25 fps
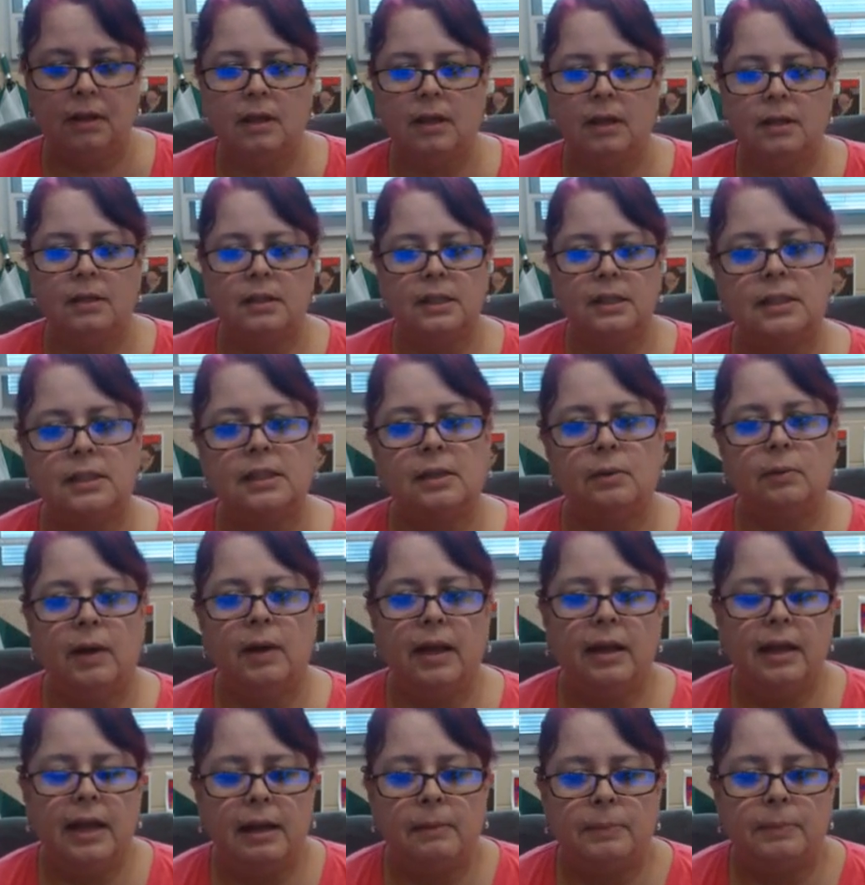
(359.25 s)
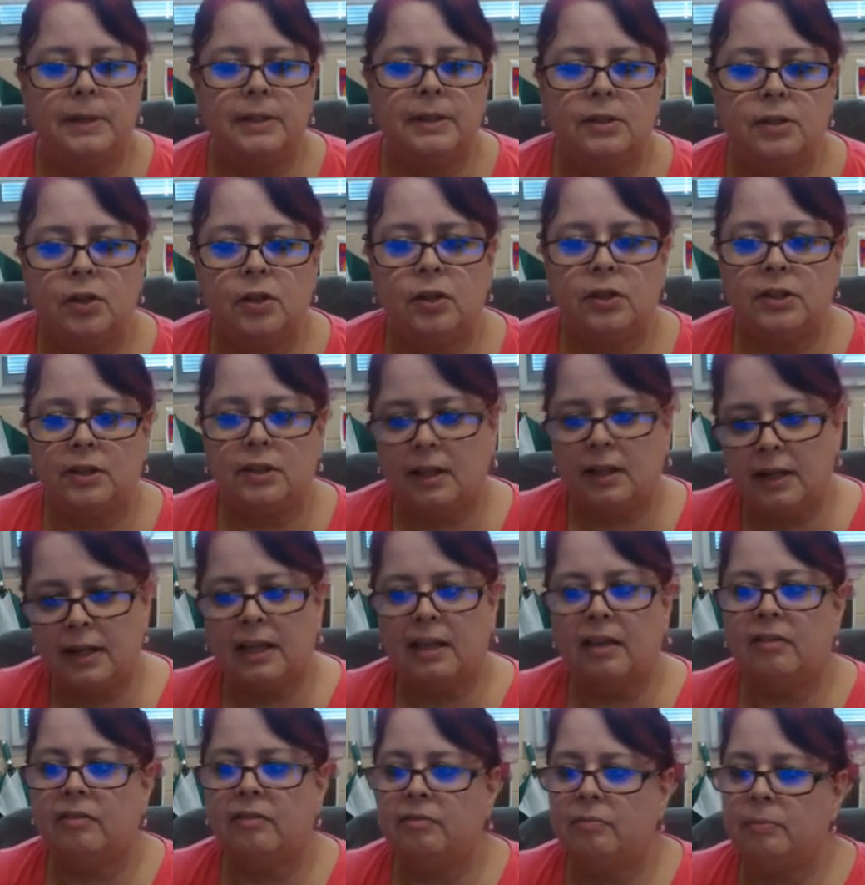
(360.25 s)
And see what happens. So it's going to
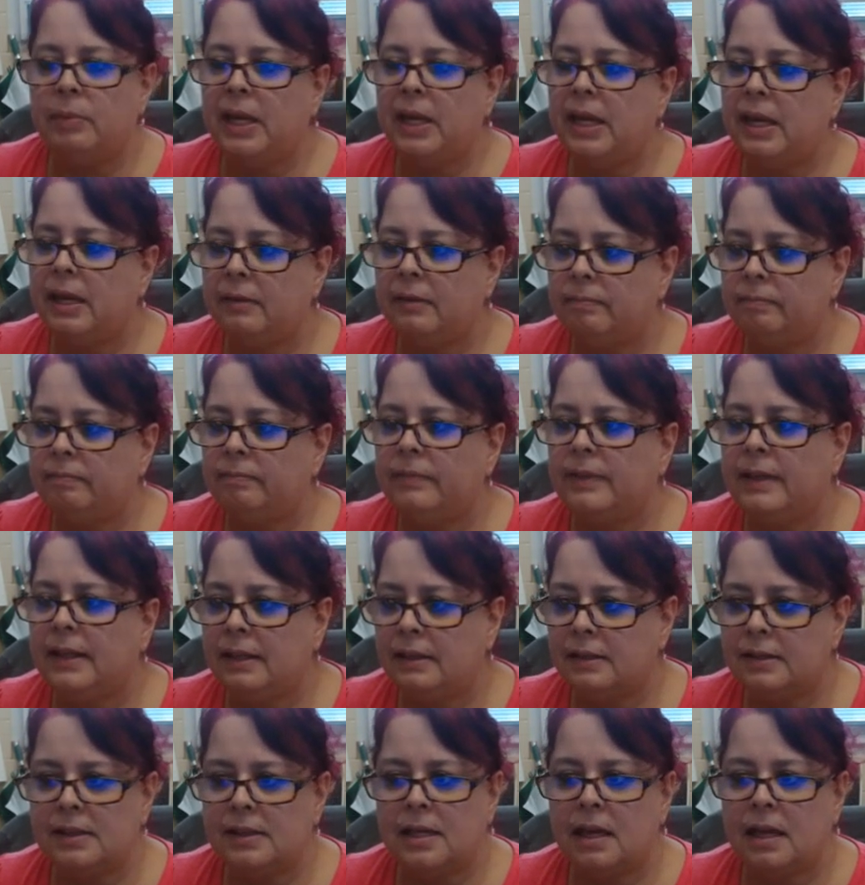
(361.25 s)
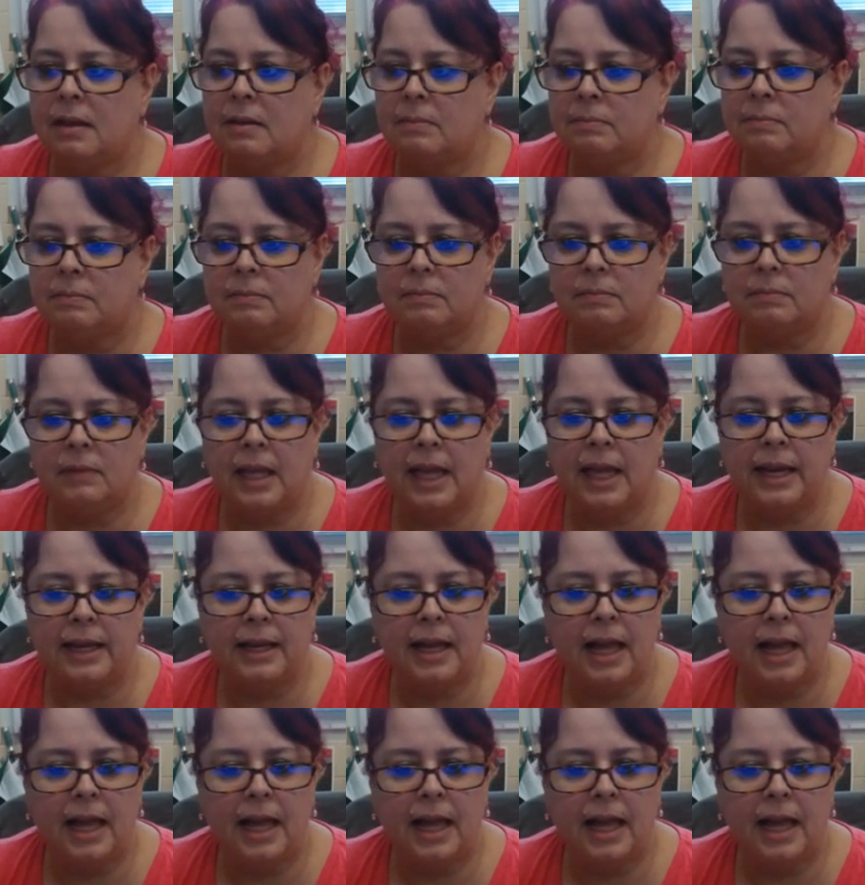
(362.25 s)
give me some like